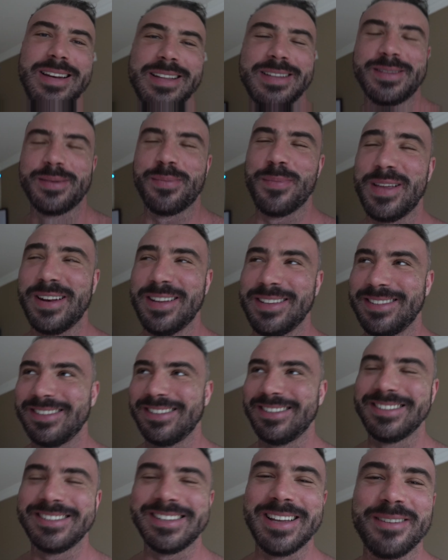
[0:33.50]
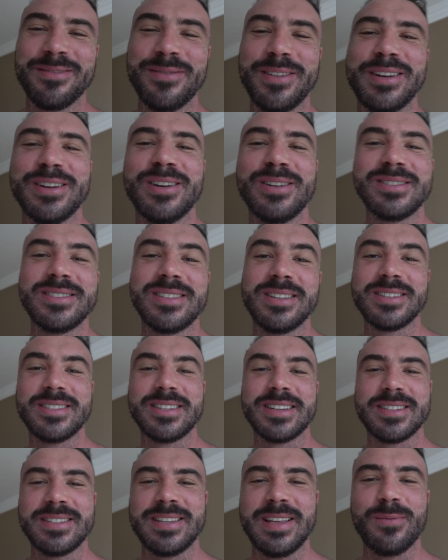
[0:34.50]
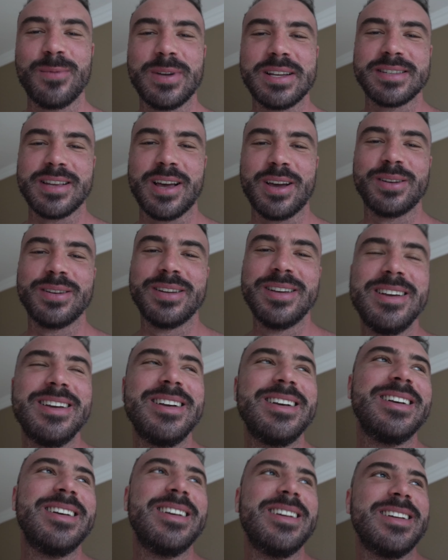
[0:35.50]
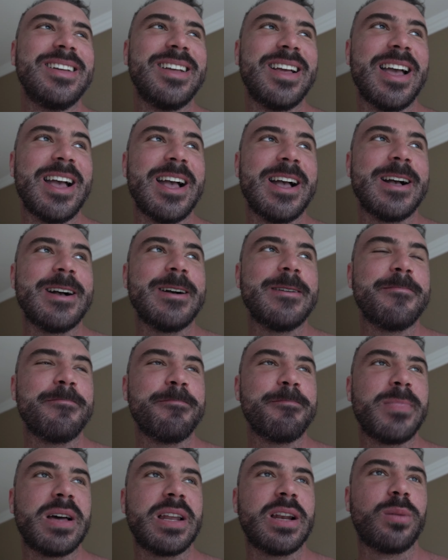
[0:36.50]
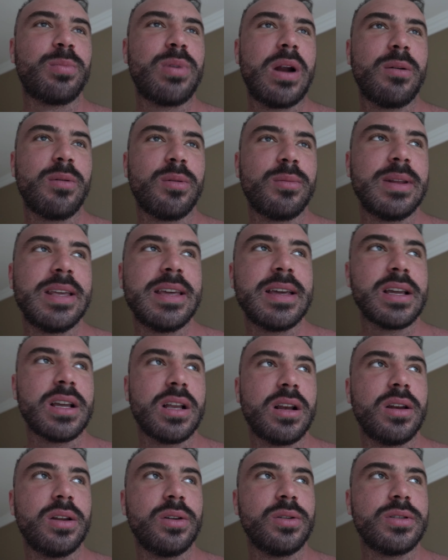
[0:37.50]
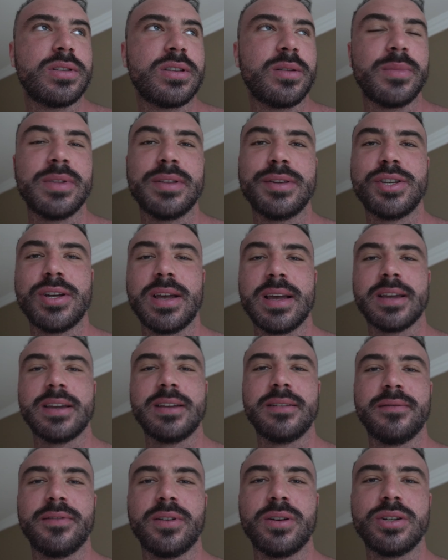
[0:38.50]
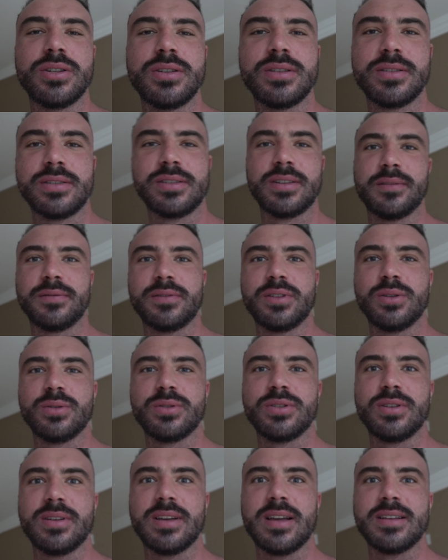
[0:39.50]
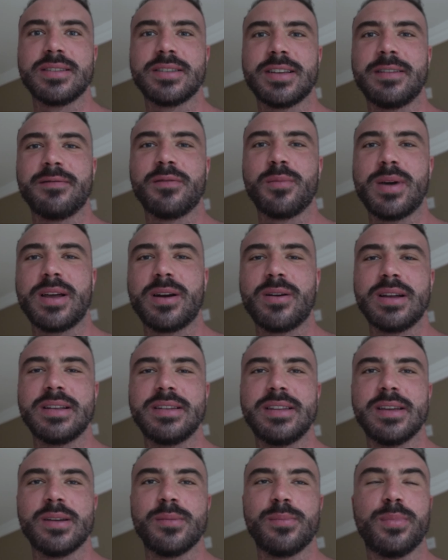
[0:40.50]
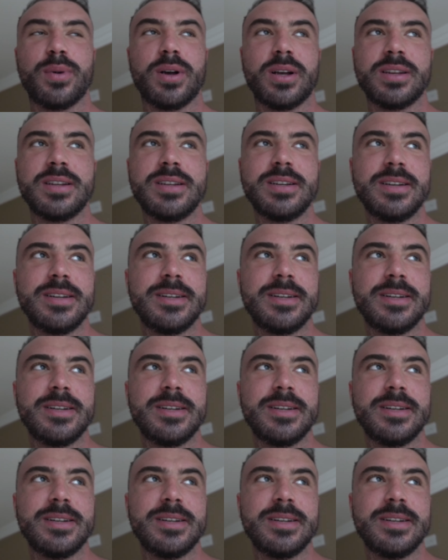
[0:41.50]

at the minute, definitely not, still 16 weeks out, and I'll probably include some of the check-in footage and stuff too, so you guys can have a better idea. But